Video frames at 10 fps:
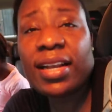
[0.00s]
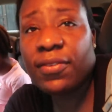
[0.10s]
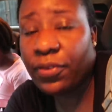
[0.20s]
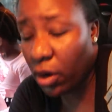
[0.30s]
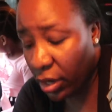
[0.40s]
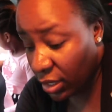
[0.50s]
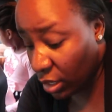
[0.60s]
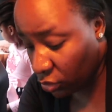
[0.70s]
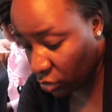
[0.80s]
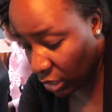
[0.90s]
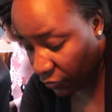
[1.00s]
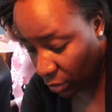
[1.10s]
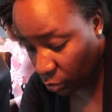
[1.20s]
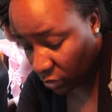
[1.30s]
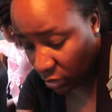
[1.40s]
I can't figure it out,
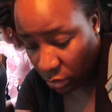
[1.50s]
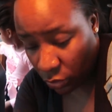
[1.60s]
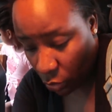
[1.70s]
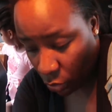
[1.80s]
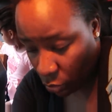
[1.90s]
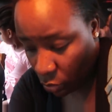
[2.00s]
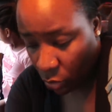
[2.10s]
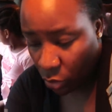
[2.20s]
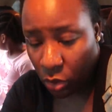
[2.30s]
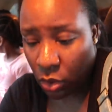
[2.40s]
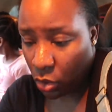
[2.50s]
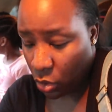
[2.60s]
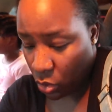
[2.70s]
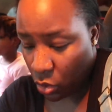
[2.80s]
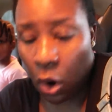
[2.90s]
Ava will sit on
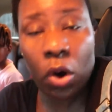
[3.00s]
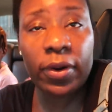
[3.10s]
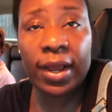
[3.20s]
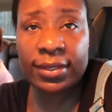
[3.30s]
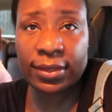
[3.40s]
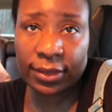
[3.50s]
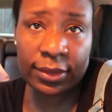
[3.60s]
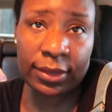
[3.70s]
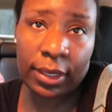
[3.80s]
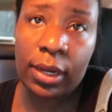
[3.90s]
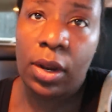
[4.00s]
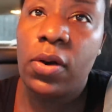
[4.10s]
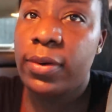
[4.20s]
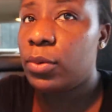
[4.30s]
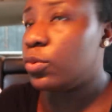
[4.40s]
Kaora's seat and then
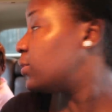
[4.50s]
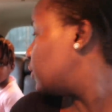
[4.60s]
Kaora will